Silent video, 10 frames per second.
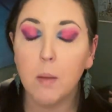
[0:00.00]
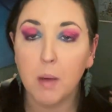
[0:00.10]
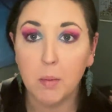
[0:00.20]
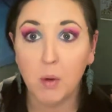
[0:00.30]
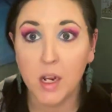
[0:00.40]

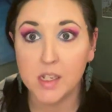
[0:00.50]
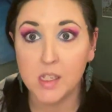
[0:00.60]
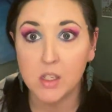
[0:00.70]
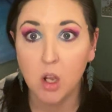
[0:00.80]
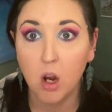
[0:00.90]
My
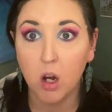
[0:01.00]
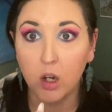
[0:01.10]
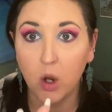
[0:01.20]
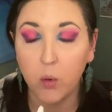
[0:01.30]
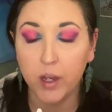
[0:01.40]
prices are
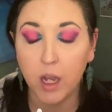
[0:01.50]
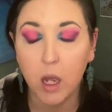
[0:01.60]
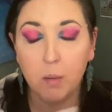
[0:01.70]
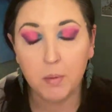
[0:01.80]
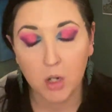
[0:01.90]
going
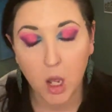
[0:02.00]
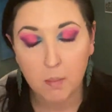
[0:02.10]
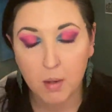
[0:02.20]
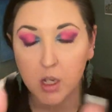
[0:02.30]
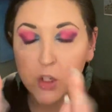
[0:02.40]
up, not
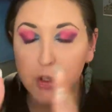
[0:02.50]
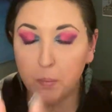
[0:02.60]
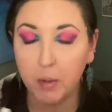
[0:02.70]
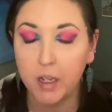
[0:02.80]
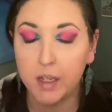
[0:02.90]
much,
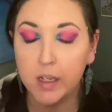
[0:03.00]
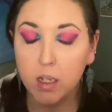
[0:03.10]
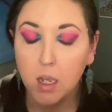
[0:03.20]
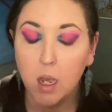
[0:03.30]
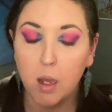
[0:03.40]
but
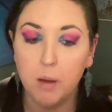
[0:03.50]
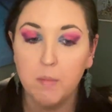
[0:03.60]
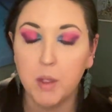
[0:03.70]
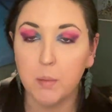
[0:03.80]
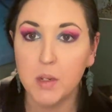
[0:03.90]
um,
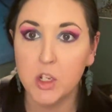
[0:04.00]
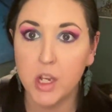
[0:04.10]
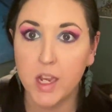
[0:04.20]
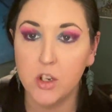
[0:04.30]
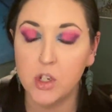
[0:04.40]
they'll be
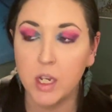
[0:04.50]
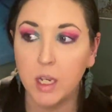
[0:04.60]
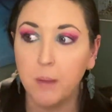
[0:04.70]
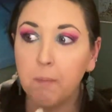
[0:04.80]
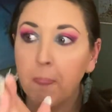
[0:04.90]

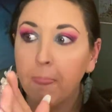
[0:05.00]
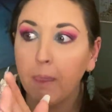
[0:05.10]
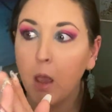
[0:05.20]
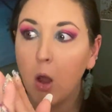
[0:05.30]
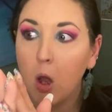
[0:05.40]
changing
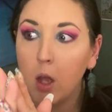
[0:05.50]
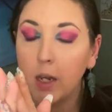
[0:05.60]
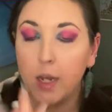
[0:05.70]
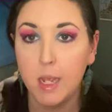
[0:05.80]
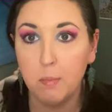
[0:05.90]

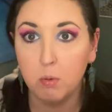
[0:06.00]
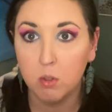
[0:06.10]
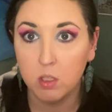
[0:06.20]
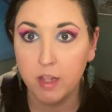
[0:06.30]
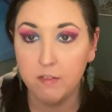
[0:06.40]
on April
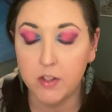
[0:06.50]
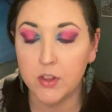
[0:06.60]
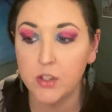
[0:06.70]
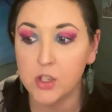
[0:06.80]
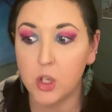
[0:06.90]

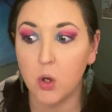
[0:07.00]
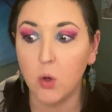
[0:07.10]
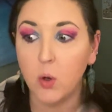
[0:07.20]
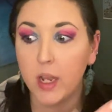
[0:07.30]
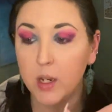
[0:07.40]
11th.
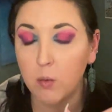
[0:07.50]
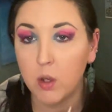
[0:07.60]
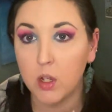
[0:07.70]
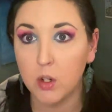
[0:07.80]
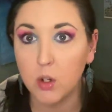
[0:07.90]
So
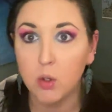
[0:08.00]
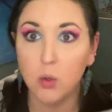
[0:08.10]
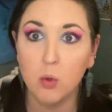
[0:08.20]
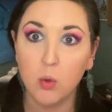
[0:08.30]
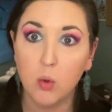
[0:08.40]
anyone
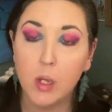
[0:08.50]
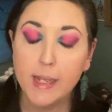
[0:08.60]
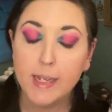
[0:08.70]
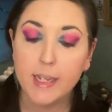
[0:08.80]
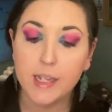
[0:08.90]
who
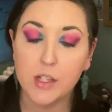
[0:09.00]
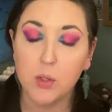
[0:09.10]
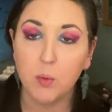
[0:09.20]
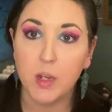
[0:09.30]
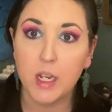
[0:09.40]
gets
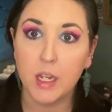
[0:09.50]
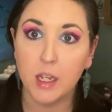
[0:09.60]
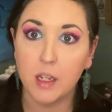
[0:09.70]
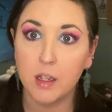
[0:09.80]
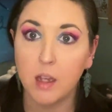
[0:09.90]
a
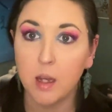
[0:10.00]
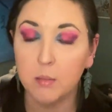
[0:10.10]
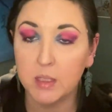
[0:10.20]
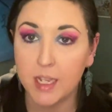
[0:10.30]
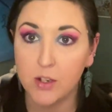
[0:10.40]
reading
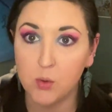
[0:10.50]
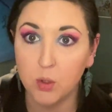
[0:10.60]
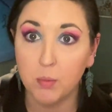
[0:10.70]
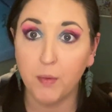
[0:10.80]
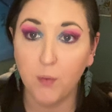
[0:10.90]
um,
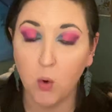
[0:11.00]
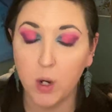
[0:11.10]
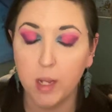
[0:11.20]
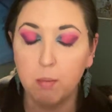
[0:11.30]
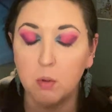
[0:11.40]
scheduled before
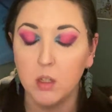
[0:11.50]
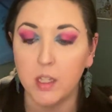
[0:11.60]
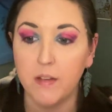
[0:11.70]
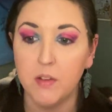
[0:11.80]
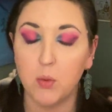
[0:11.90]
April
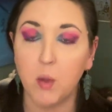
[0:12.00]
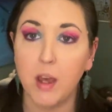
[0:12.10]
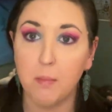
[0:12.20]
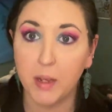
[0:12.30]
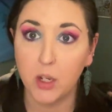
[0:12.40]
11th, we'll
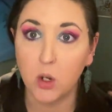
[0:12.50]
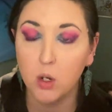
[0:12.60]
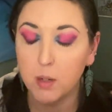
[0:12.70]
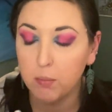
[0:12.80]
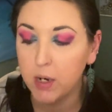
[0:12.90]
have my
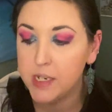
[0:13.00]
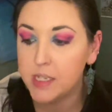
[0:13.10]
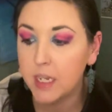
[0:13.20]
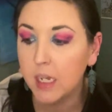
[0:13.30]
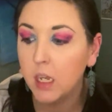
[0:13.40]
current
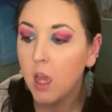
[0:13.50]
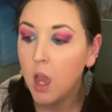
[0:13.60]
pricing.